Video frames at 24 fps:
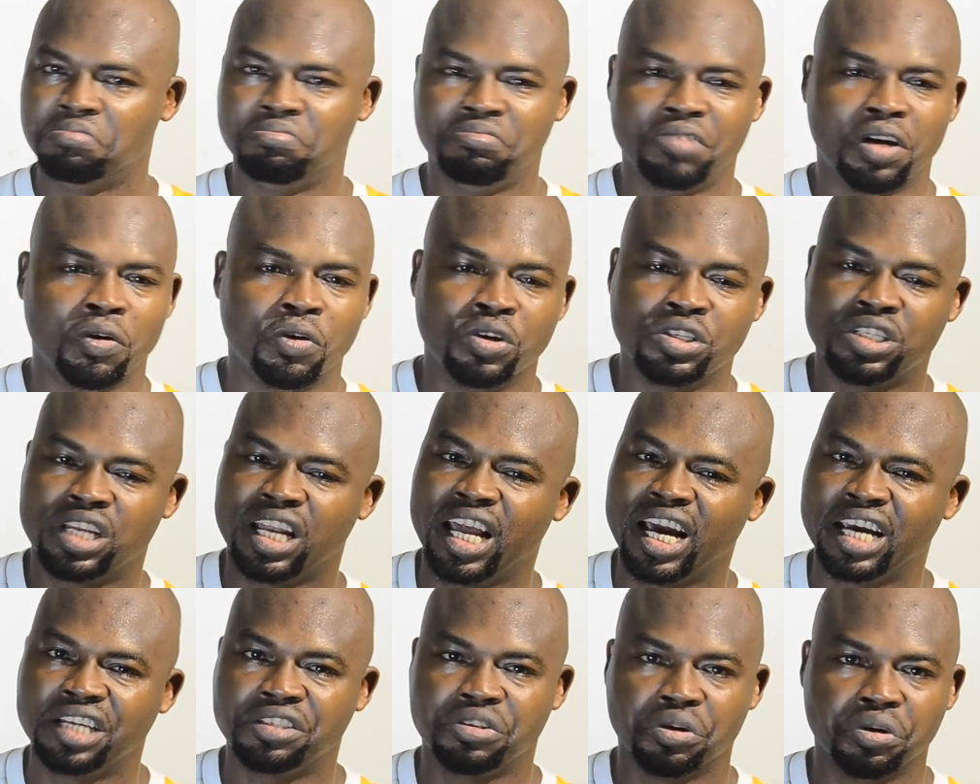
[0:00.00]
There was
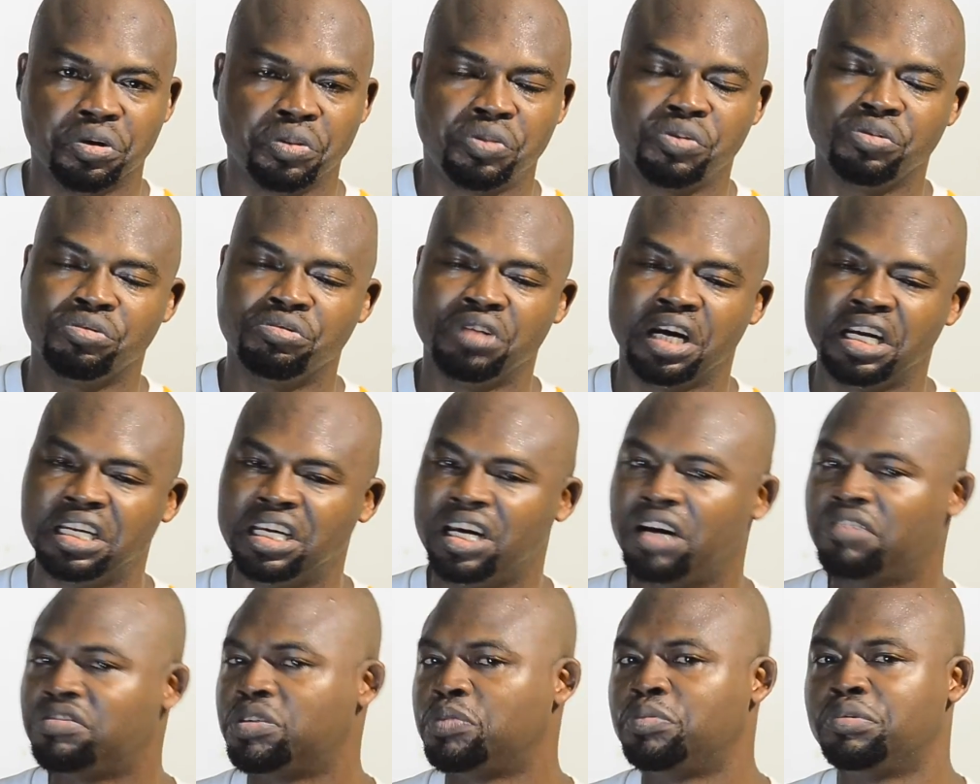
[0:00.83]
light all through, I didn't
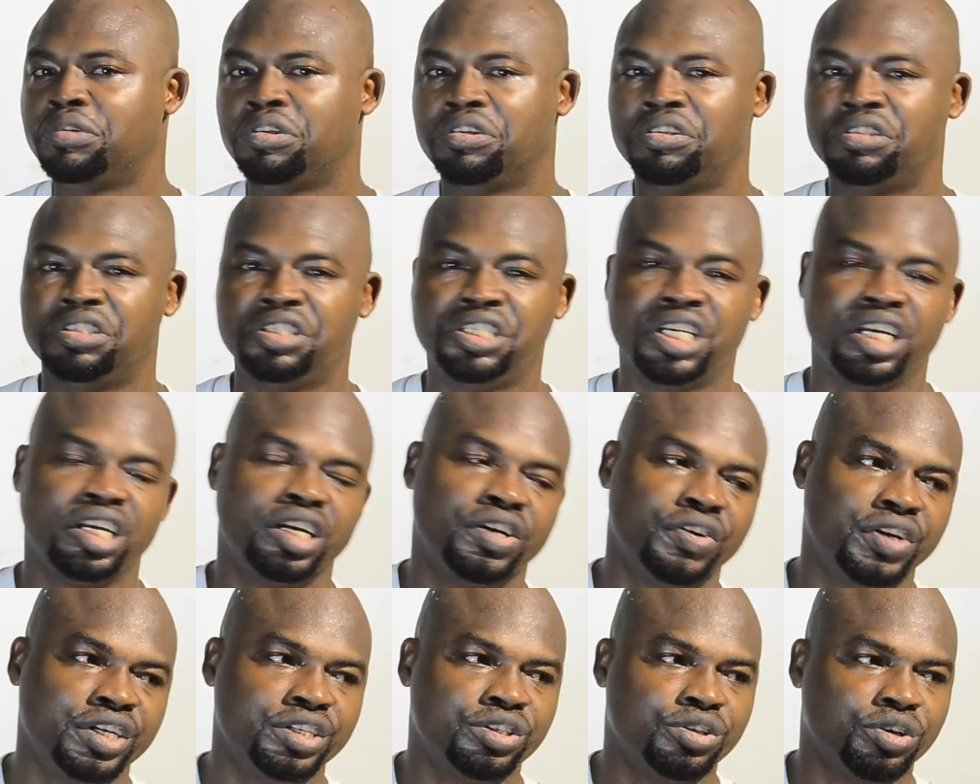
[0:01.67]
have to put on the
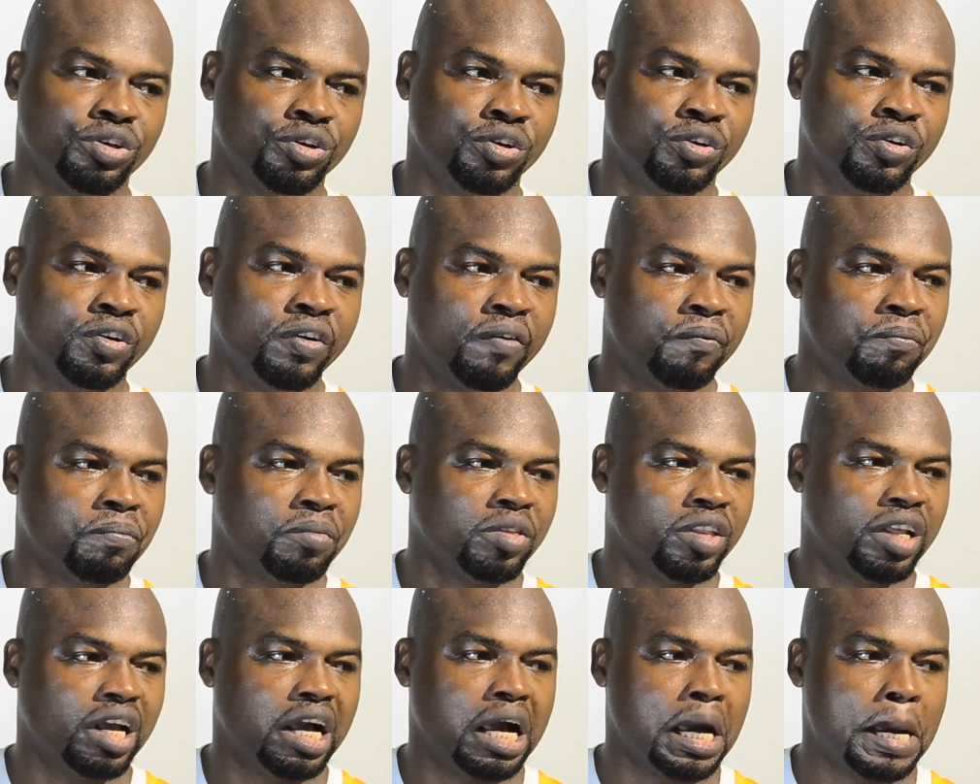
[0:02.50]
generator.
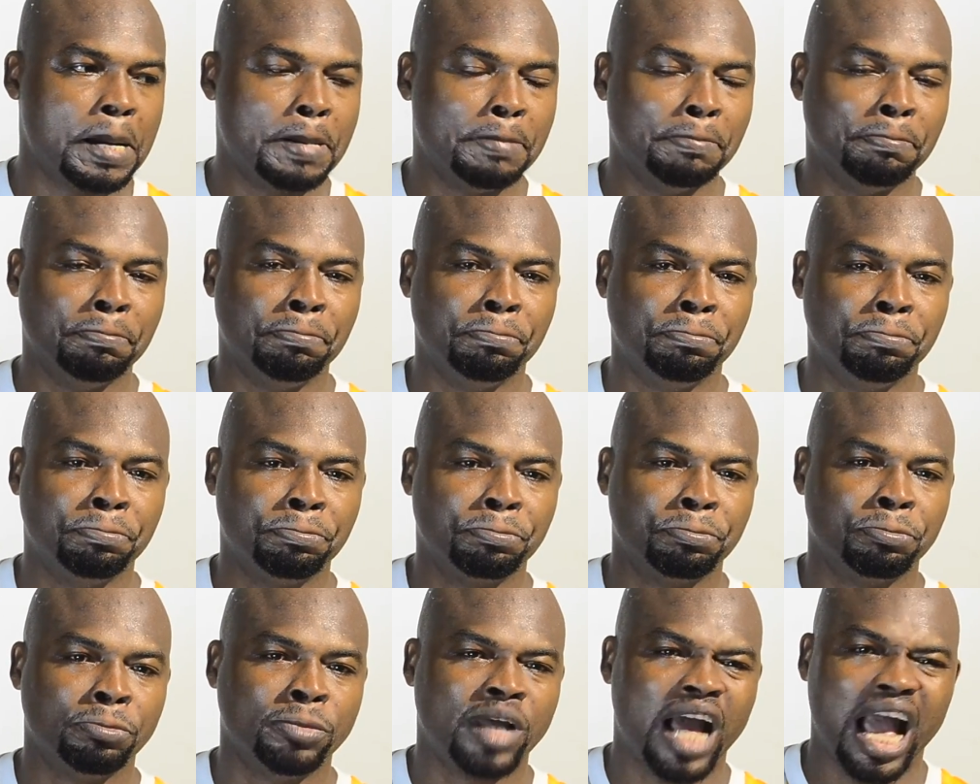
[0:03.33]
Um,
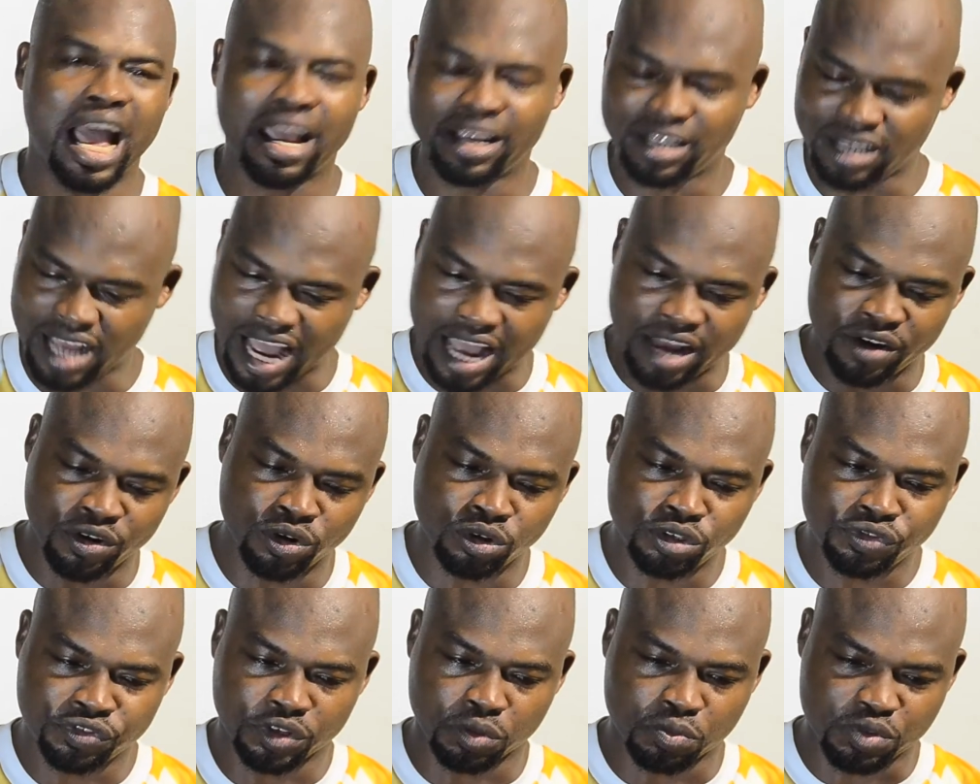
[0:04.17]
I, I
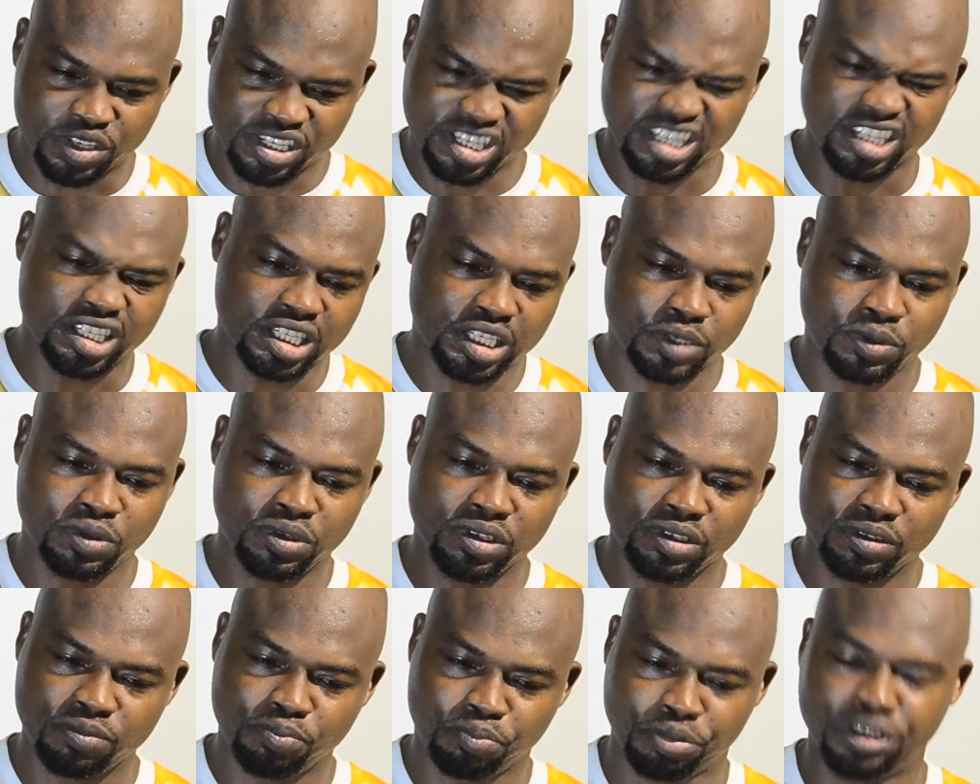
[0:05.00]
wrote from 6
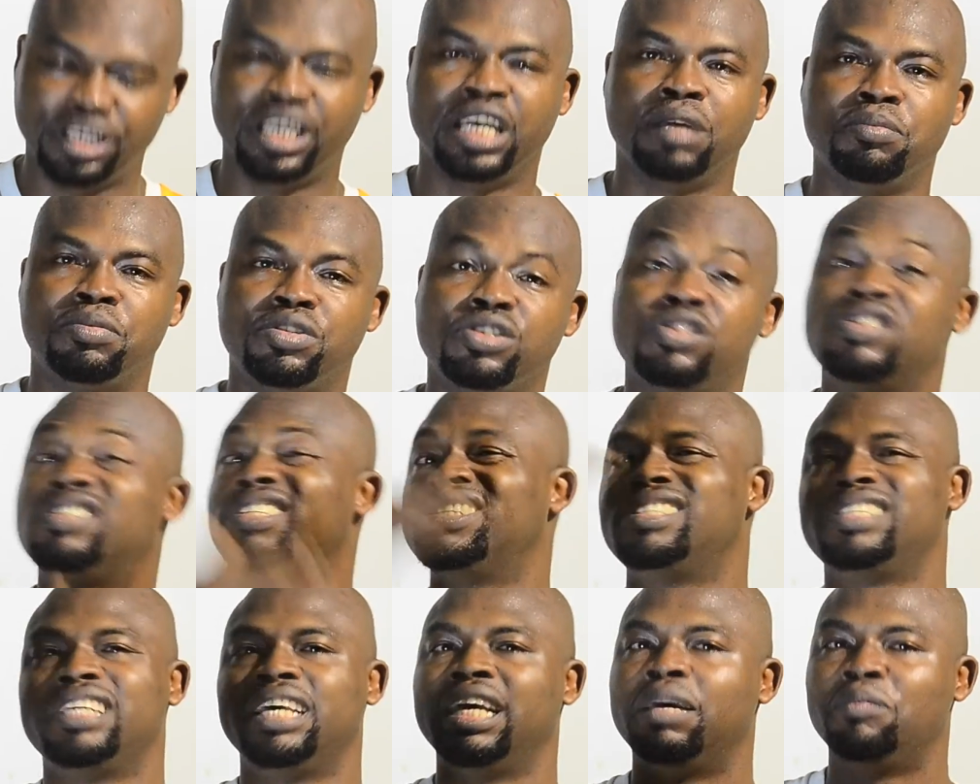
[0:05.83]
p.m. to
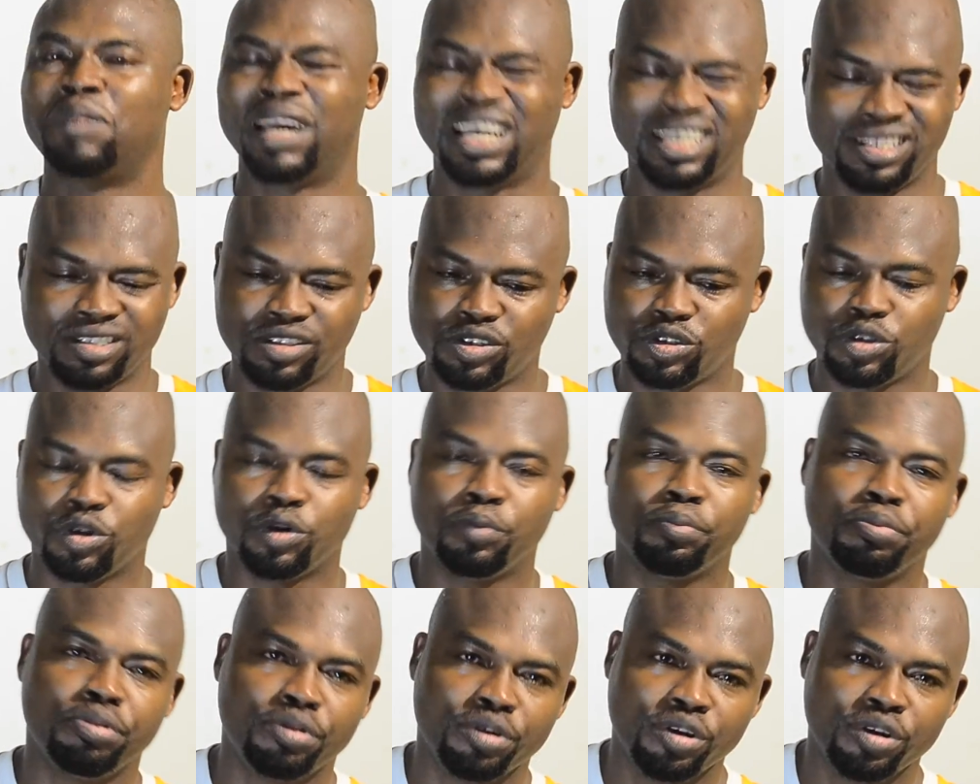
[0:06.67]
6 a.m. I didn't stop.